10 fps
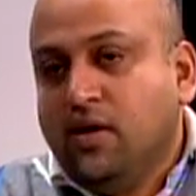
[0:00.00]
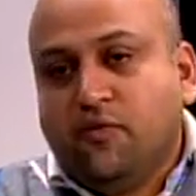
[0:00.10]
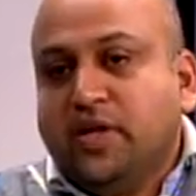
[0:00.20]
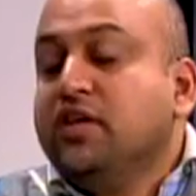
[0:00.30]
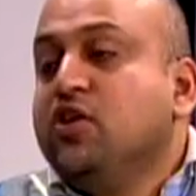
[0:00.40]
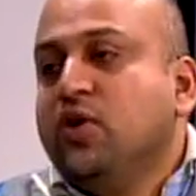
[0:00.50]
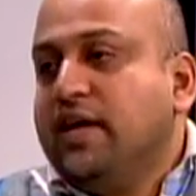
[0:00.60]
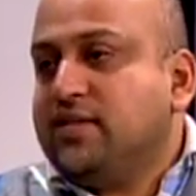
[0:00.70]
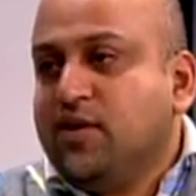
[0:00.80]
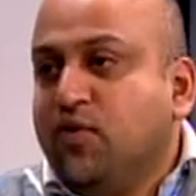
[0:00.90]
whether you
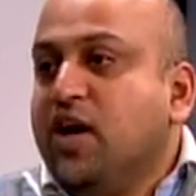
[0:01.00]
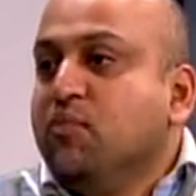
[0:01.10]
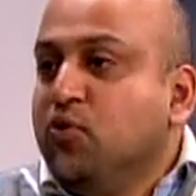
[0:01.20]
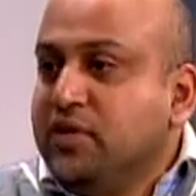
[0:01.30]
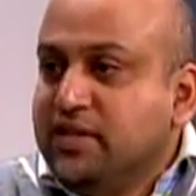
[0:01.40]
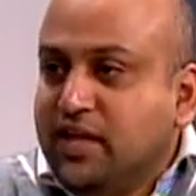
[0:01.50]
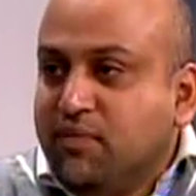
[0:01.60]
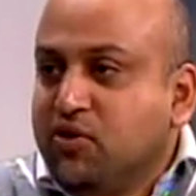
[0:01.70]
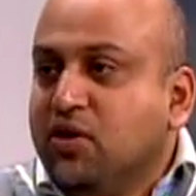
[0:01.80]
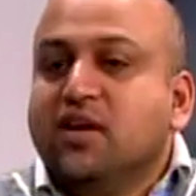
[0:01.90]
like Sehwag more than
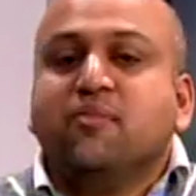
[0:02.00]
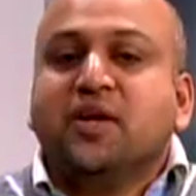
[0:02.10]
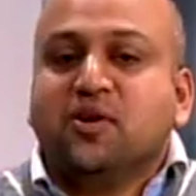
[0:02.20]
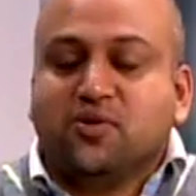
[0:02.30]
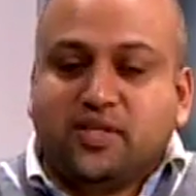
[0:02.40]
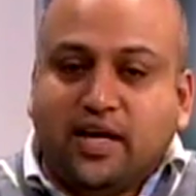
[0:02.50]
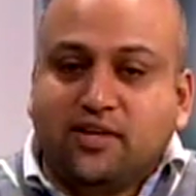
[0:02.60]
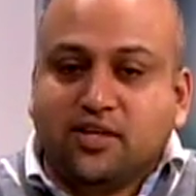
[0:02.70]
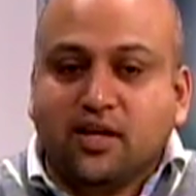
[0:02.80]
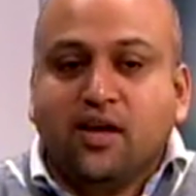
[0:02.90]
them, you're a little bit
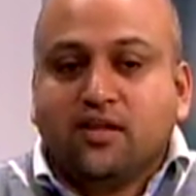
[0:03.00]
nostalgic.